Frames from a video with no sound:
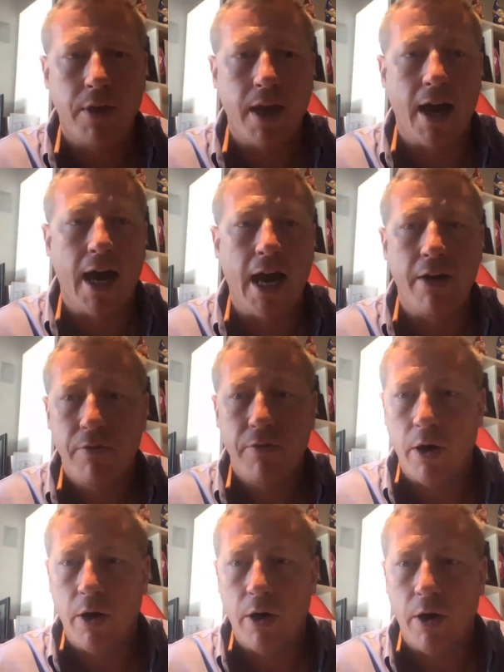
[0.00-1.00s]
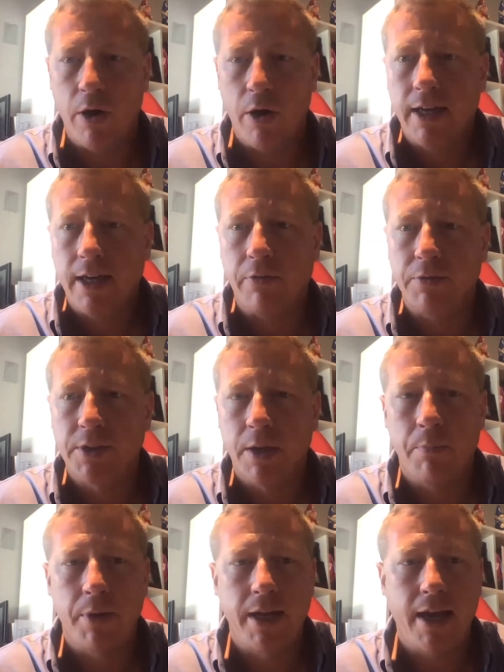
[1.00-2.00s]
Think of the iPhone.
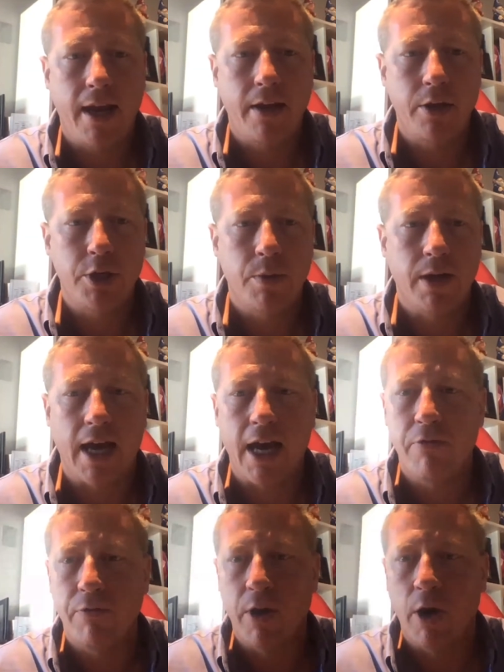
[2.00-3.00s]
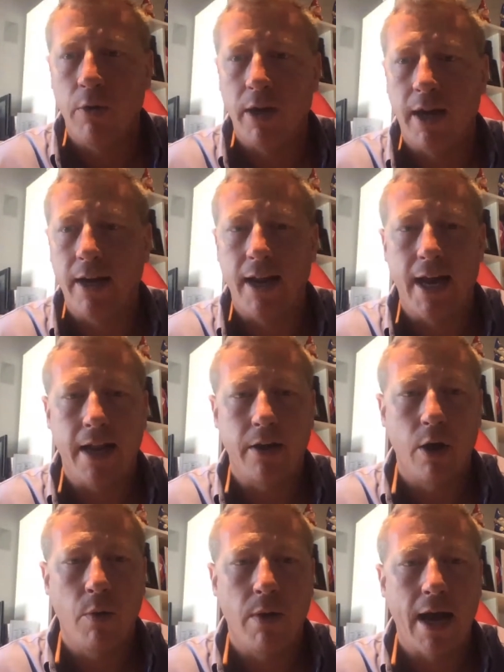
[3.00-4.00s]
If somebody handed you an iPhone
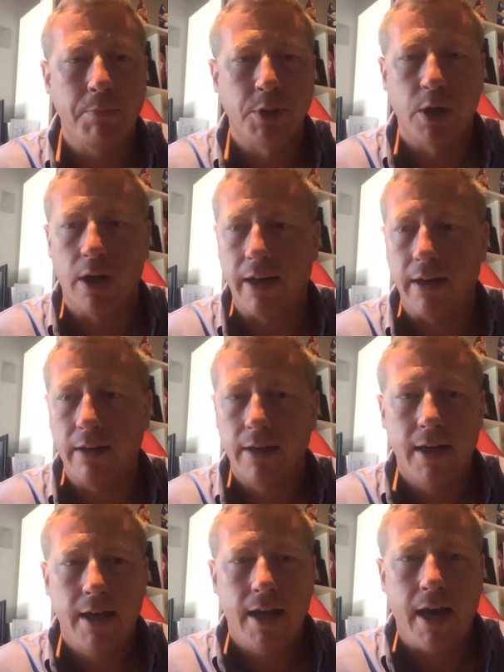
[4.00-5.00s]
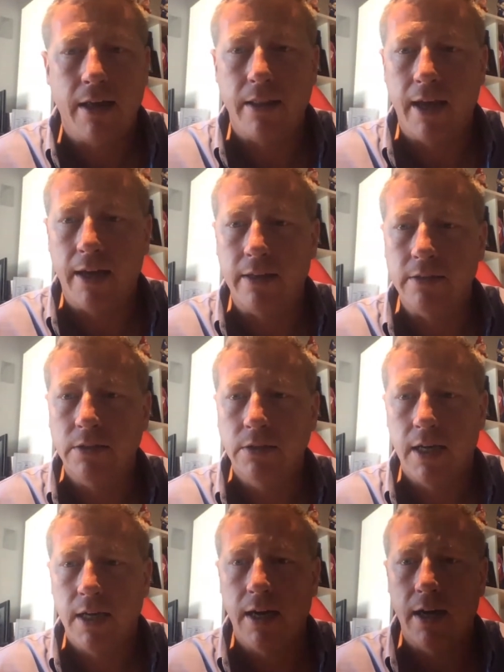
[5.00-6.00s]
and it had no apps on it, And
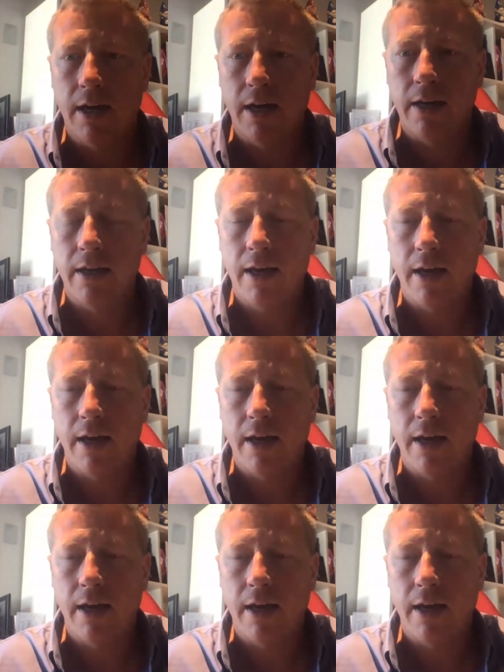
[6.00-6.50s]
then